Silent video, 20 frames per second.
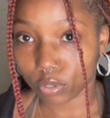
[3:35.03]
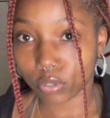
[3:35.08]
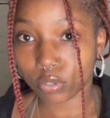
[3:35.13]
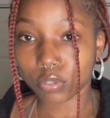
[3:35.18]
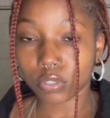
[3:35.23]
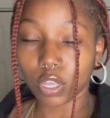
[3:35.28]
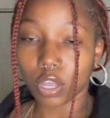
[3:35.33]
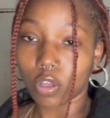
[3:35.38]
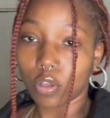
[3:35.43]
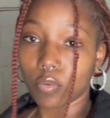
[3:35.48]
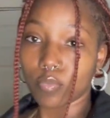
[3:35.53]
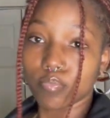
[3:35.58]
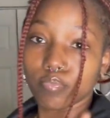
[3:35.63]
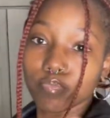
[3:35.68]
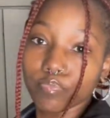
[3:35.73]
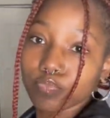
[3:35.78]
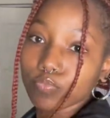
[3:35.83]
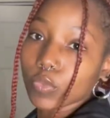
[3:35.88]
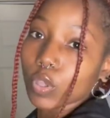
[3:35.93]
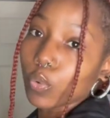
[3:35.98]
So
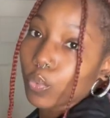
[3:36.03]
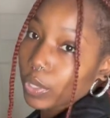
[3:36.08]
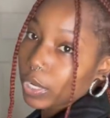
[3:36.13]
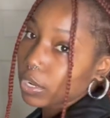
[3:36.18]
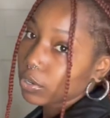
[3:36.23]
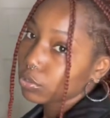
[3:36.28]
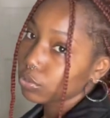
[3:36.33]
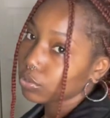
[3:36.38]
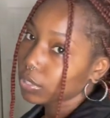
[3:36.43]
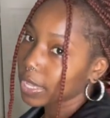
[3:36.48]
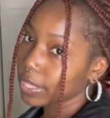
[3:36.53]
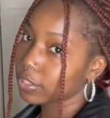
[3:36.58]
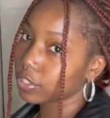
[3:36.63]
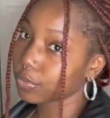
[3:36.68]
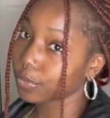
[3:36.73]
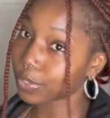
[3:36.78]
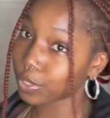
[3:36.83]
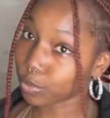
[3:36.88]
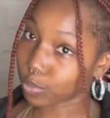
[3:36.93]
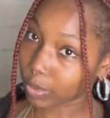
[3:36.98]
we don't do
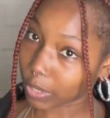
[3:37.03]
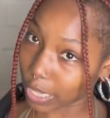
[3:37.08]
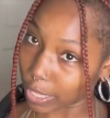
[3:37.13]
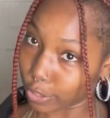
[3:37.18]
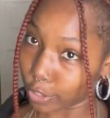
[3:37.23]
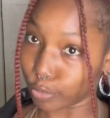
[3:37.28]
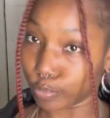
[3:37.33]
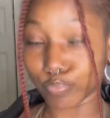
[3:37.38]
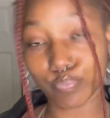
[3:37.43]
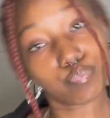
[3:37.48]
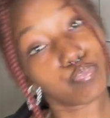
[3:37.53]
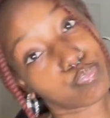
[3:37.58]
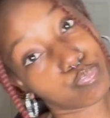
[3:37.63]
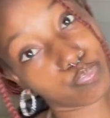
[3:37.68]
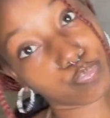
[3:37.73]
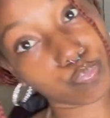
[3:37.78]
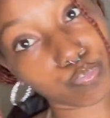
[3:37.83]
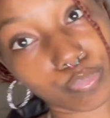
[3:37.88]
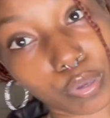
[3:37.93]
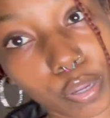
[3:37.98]
leather, we do pleather.
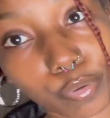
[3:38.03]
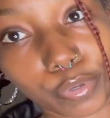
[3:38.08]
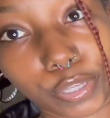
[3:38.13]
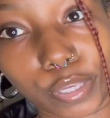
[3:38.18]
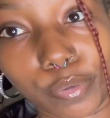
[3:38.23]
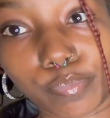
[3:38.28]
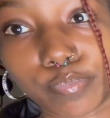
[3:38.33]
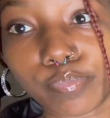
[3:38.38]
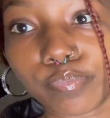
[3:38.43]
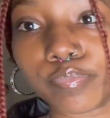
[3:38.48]
Period.